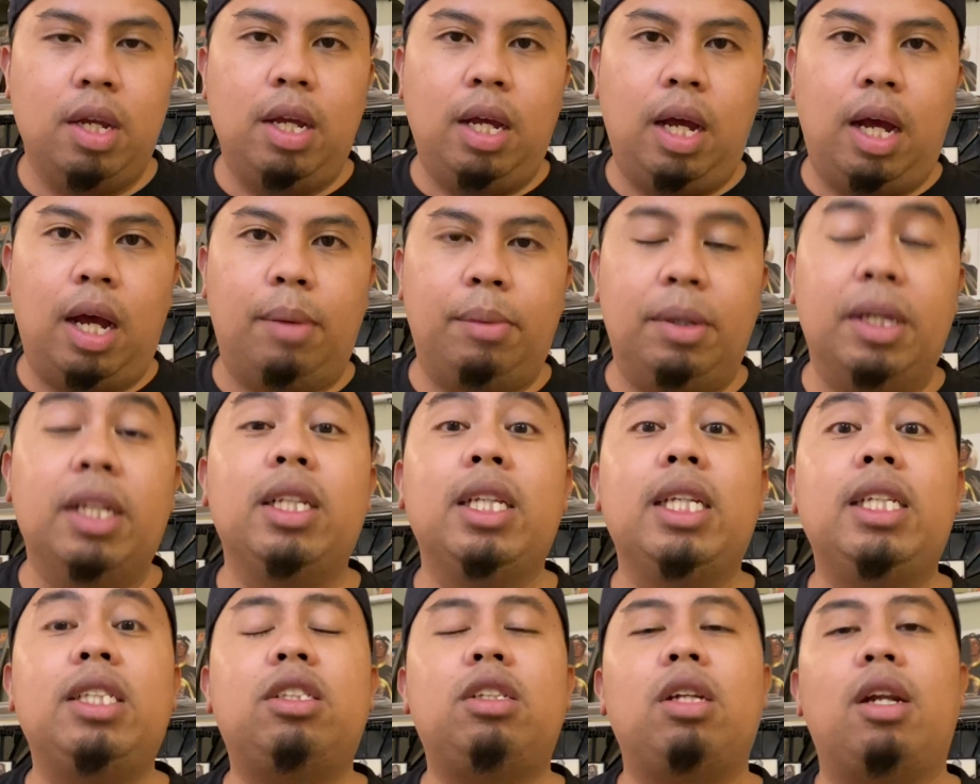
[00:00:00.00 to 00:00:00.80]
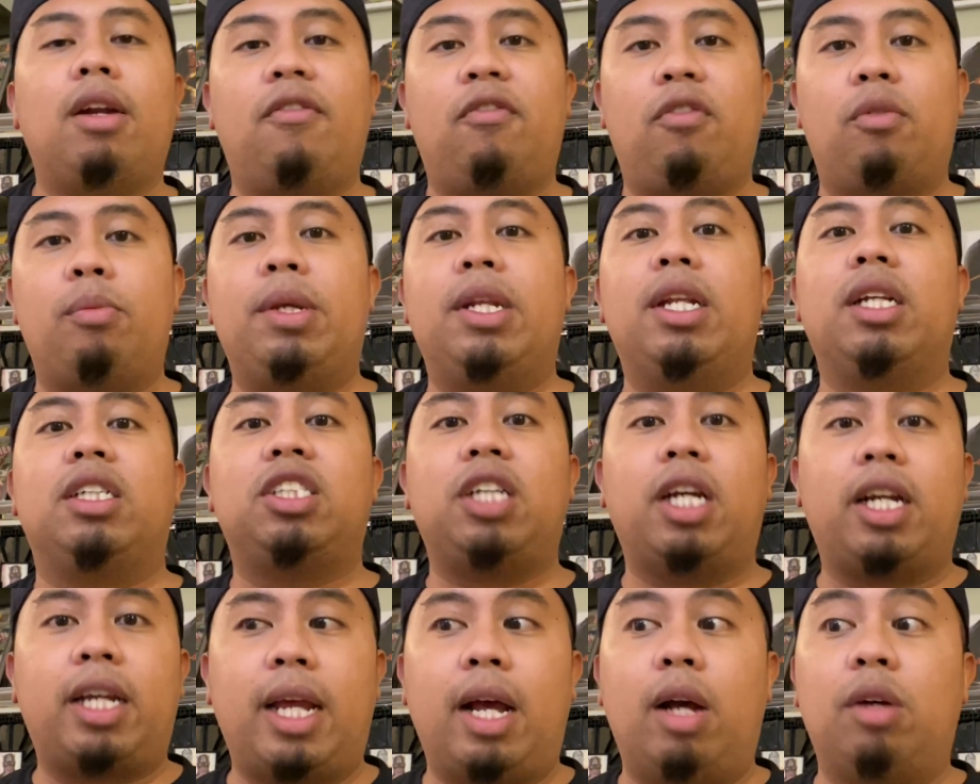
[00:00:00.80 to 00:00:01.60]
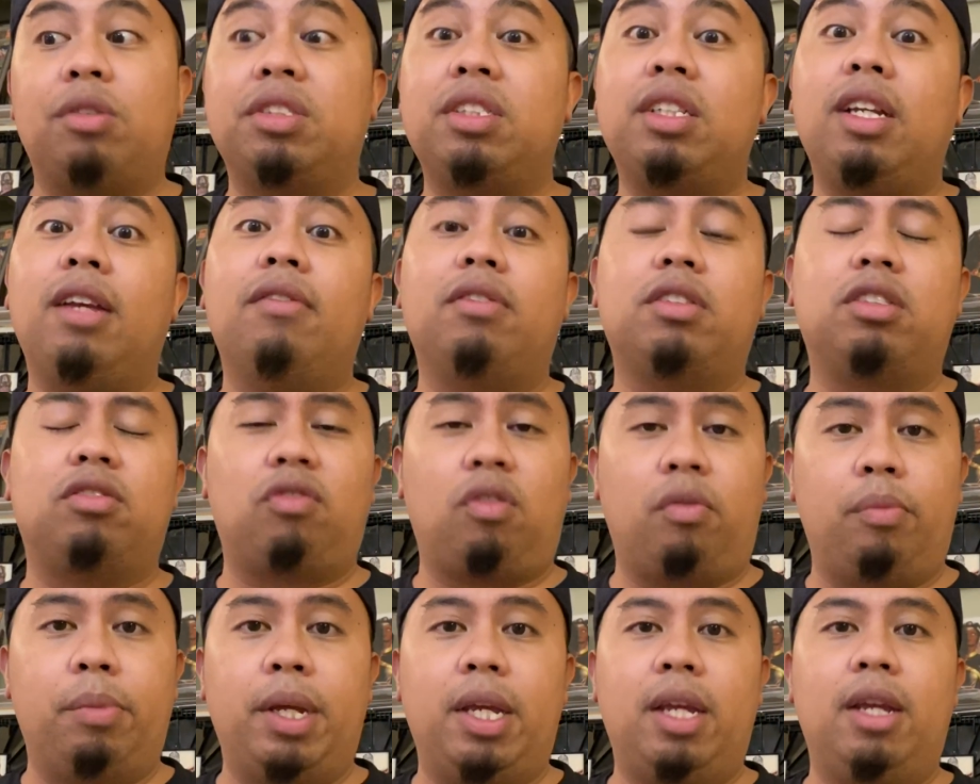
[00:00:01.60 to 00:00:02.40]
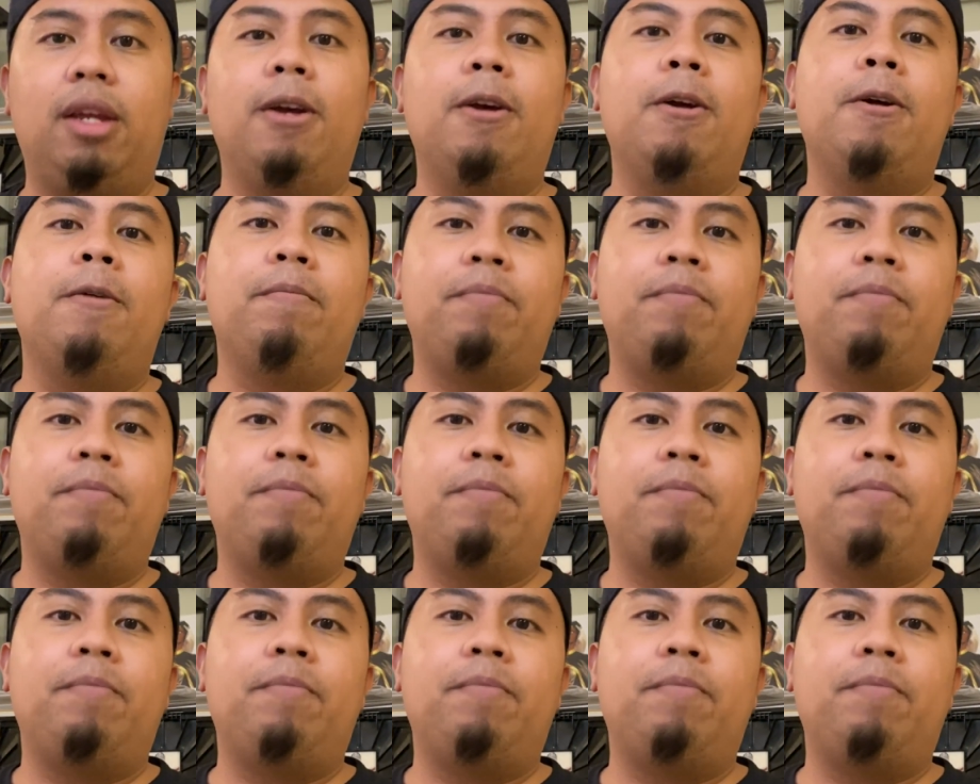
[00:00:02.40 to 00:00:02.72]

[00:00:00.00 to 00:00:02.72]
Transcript: at least enough for me to check out, see if it's for me.